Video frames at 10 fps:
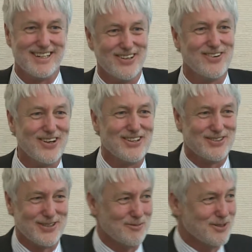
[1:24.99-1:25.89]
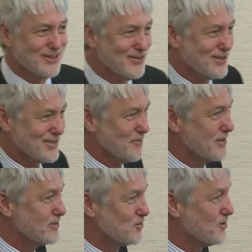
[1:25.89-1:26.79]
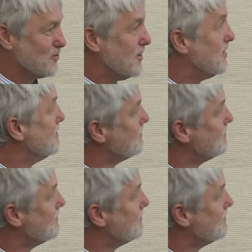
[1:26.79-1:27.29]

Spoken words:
I like to think we're doing something that's worthwhile.